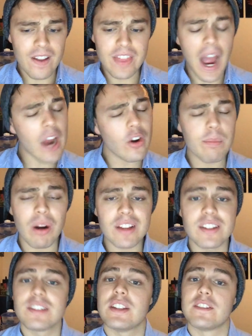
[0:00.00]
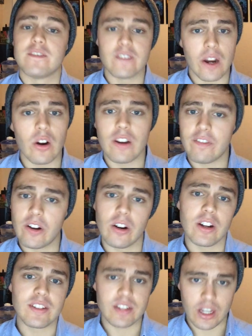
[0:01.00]
the hiring process is very,
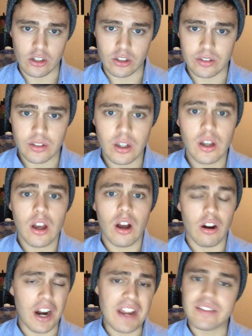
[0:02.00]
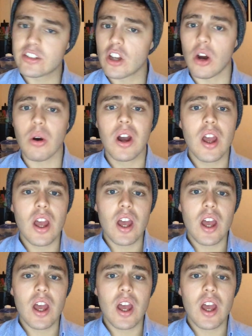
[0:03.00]
very standard. All right, so